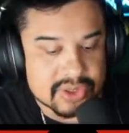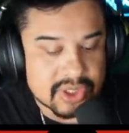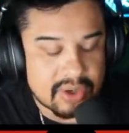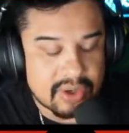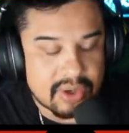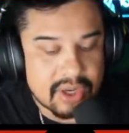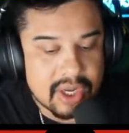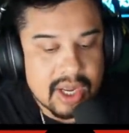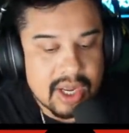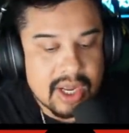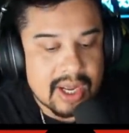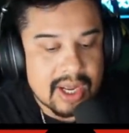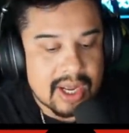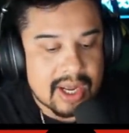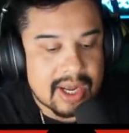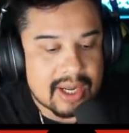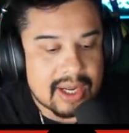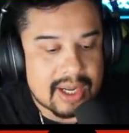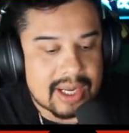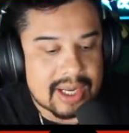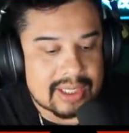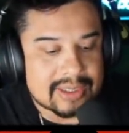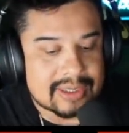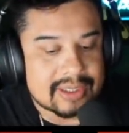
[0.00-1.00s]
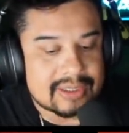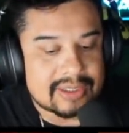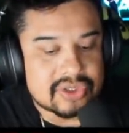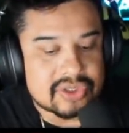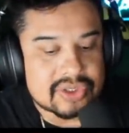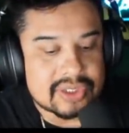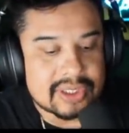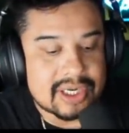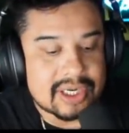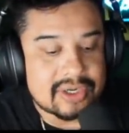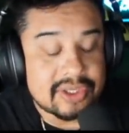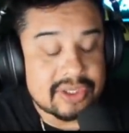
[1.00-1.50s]
So I think
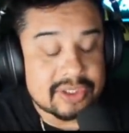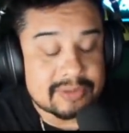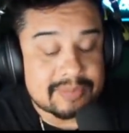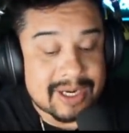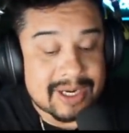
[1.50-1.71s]
there's a lot of things,